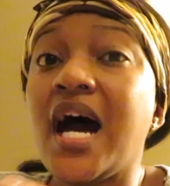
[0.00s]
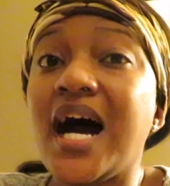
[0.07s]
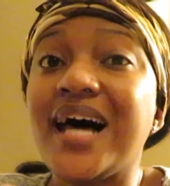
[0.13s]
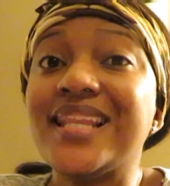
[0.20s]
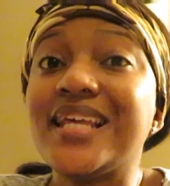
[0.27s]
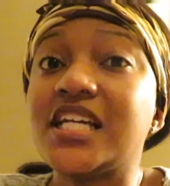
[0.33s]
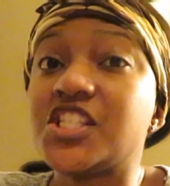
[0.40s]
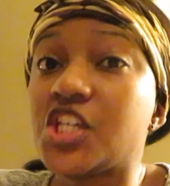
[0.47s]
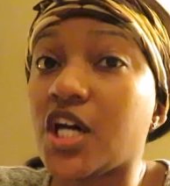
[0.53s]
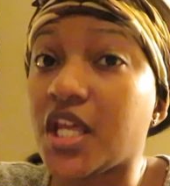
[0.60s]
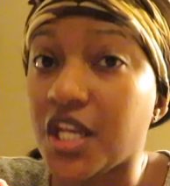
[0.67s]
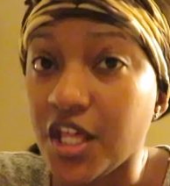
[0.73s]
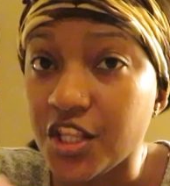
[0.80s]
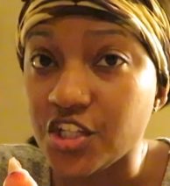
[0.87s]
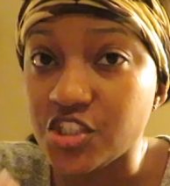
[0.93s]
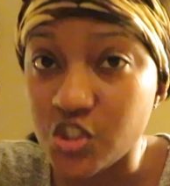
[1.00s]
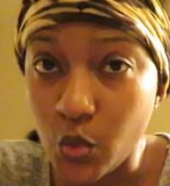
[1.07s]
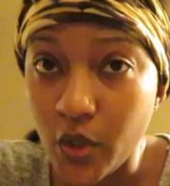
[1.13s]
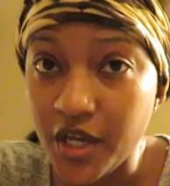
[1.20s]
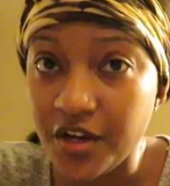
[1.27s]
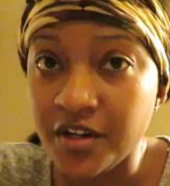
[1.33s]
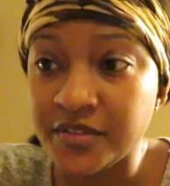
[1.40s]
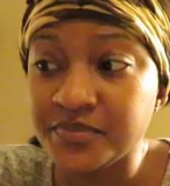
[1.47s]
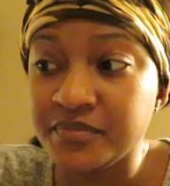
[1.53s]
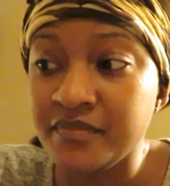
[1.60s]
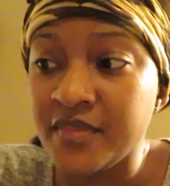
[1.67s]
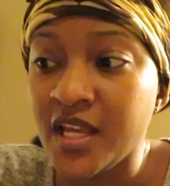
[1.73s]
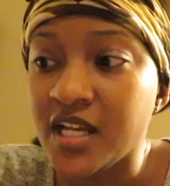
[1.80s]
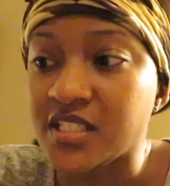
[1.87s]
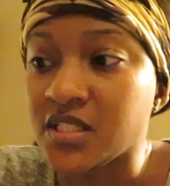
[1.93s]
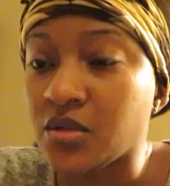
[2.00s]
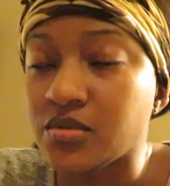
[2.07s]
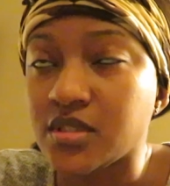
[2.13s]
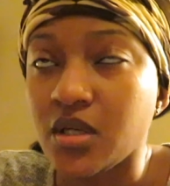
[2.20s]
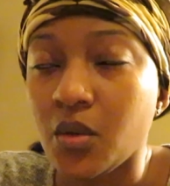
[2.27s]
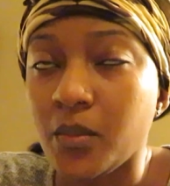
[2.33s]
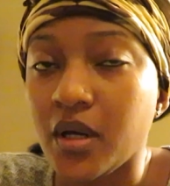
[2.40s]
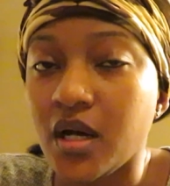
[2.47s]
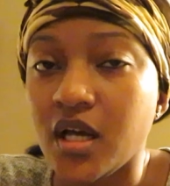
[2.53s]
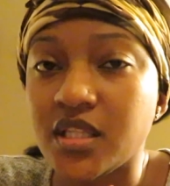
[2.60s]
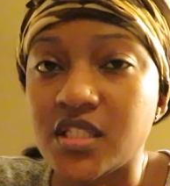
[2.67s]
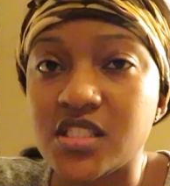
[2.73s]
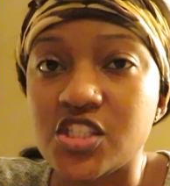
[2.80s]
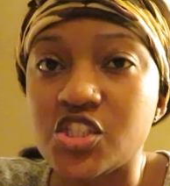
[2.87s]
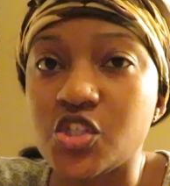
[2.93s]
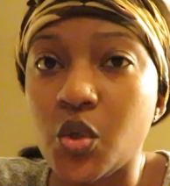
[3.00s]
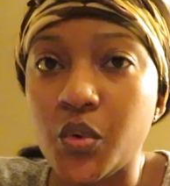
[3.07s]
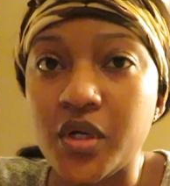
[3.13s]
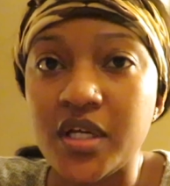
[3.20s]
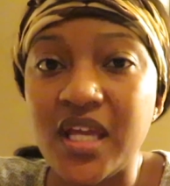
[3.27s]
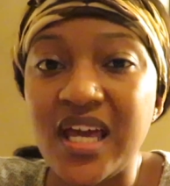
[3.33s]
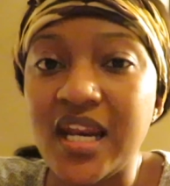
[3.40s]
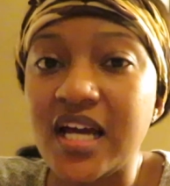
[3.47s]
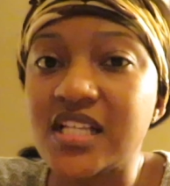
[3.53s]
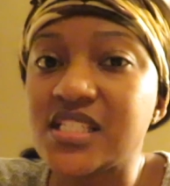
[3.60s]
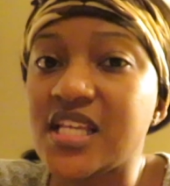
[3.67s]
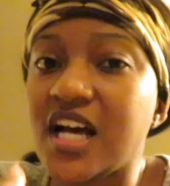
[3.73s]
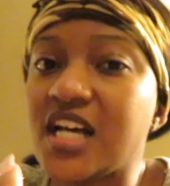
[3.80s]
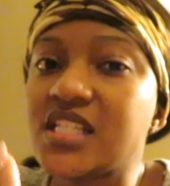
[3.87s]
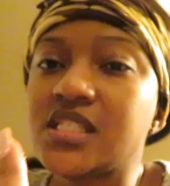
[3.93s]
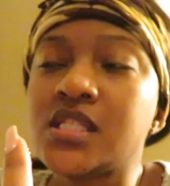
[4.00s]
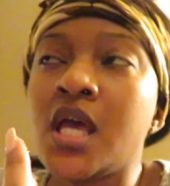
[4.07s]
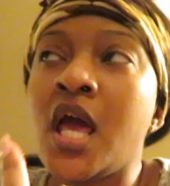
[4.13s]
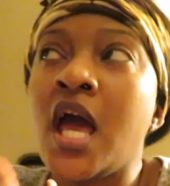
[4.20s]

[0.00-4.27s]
I like took another square because I was like, oh my God, this is so good. And as, as,